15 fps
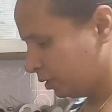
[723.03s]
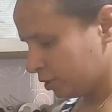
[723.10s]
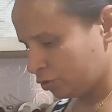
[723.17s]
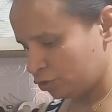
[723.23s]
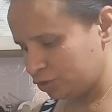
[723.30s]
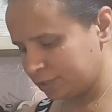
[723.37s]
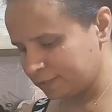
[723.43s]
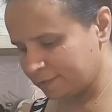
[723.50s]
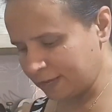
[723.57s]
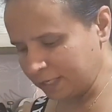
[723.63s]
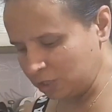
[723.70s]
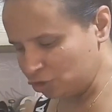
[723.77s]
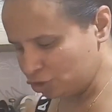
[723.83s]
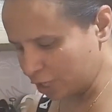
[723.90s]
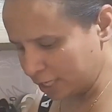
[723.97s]
So just
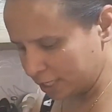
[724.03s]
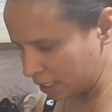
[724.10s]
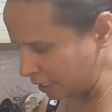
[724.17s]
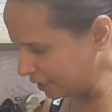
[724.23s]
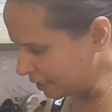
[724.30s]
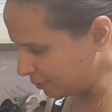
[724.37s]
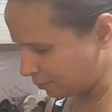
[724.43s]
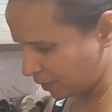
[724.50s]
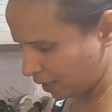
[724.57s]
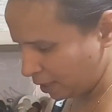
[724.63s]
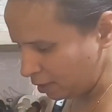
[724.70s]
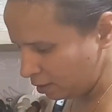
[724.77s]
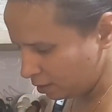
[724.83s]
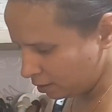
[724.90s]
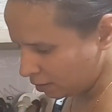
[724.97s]
very gently
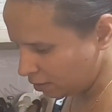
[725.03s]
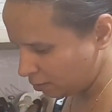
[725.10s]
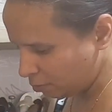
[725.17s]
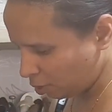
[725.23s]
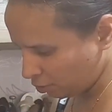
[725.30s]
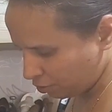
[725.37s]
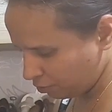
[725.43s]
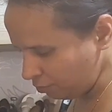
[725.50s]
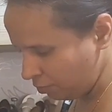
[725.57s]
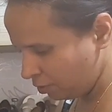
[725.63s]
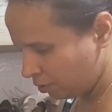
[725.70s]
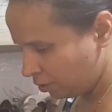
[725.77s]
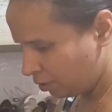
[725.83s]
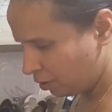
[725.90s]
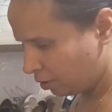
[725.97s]
spray the bottom
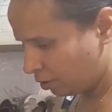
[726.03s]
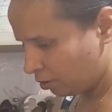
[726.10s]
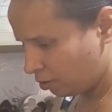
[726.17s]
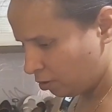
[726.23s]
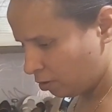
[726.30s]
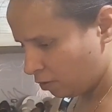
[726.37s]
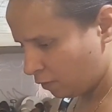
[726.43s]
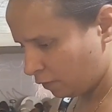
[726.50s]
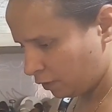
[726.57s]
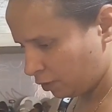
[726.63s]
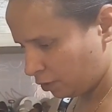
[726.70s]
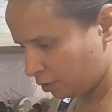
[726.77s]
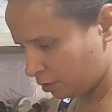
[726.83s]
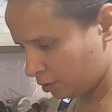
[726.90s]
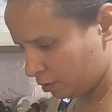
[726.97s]
of
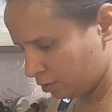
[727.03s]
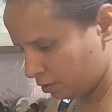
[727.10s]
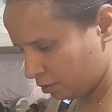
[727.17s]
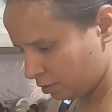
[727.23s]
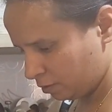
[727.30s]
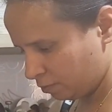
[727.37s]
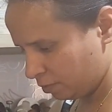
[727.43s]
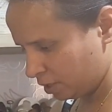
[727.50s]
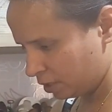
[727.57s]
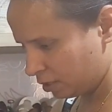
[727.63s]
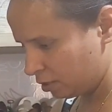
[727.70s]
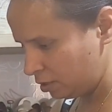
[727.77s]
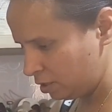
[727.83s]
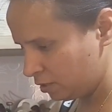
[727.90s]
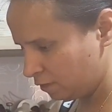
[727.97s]
your
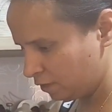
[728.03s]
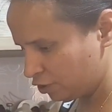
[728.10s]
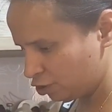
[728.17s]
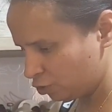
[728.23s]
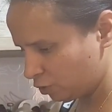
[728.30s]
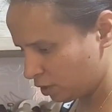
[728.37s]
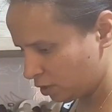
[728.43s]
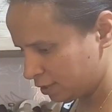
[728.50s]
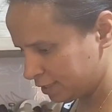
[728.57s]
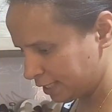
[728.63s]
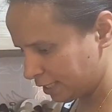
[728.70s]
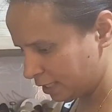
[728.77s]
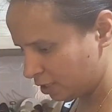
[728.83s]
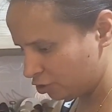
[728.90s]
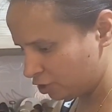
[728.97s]
burtan in which you want to
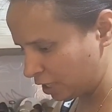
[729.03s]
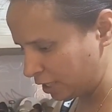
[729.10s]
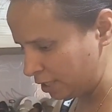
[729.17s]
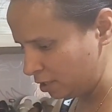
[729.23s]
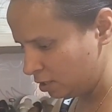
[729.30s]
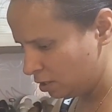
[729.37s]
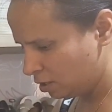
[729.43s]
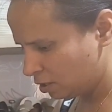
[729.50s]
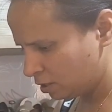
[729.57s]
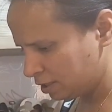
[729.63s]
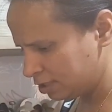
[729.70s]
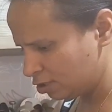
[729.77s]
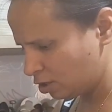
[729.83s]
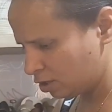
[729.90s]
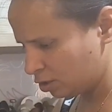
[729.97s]
set the jelly.
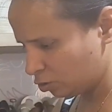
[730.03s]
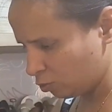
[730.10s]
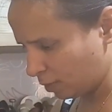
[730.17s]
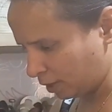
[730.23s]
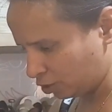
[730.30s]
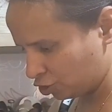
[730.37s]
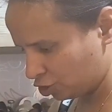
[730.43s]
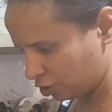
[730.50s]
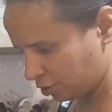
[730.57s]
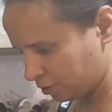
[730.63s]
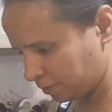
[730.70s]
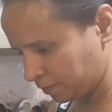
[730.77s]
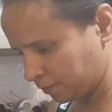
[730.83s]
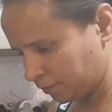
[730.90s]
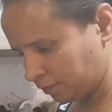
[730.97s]
There's not too much.
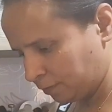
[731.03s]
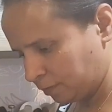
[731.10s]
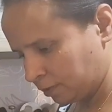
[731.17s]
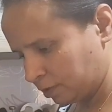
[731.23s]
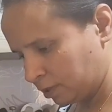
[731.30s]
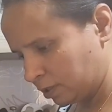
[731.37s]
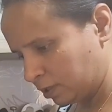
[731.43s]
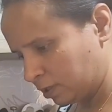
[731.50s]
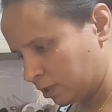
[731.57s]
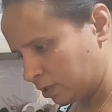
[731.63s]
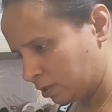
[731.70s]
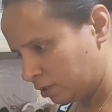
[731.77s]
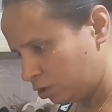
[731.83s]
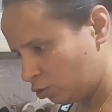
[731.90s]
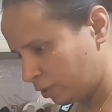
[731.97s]

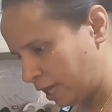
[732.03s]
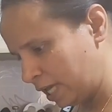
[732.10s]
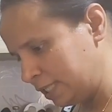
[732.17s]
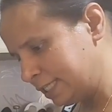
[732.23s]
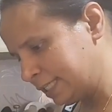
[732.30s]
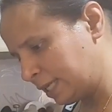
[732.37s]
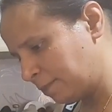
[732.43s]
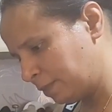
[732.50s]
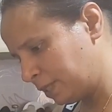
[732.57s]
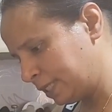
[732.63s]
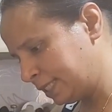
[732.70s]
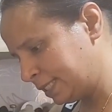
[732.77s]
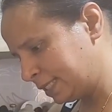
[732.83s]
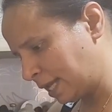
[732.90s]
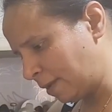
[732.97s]
You can skip
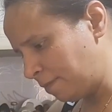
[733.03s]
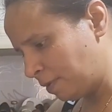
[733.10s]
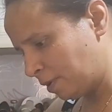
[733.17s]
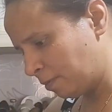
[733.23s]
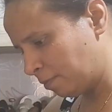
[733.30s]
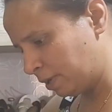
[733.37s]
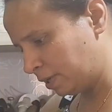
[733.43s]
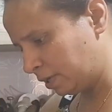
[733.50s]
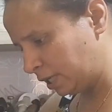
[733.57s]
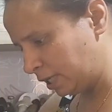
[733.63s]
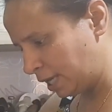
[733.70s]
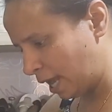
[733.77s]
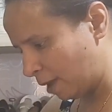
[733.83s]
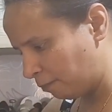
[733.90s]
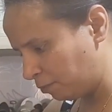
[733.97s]
this step, but it
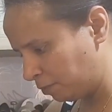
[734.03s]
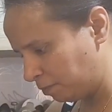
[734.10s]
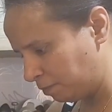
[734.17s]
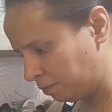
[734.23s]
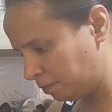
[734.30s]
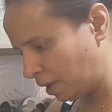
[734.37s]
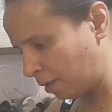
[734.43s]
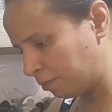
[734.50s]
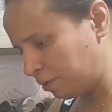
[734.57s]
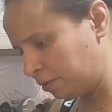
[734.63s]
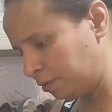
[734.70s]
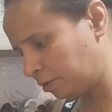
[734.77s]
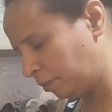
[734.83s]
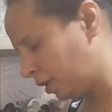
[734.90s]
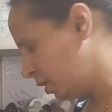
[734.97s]
happened to